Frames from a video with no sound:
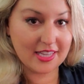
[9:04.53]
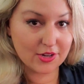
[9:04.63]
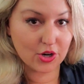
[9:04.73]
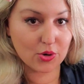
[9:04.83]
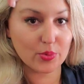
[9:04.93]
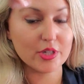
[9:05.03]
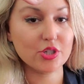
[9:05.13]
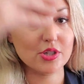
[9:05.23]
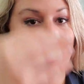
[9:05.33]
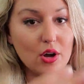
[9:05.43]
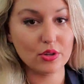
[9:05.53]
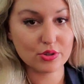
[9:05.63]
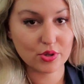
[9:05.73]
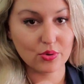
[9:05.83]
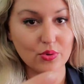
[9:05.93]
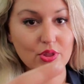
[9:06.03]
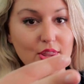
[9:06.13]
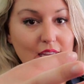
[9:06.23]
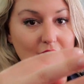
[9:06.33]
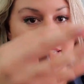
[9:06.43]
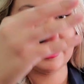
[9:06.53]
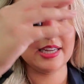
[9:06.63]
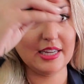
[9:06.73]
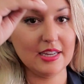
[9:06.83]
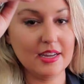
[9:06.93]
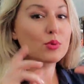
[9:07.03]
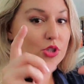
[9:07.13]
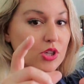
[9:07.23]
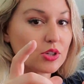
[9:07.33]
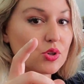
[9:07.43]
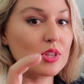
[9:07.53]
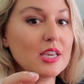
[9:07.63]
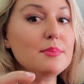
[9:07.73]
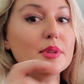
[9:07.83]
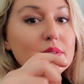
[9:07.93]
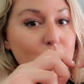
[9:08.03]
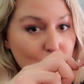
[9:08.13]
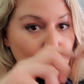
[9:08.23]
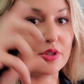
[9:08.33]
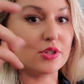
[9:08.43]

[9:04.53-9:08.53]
gear, which is also the which is also the emblem for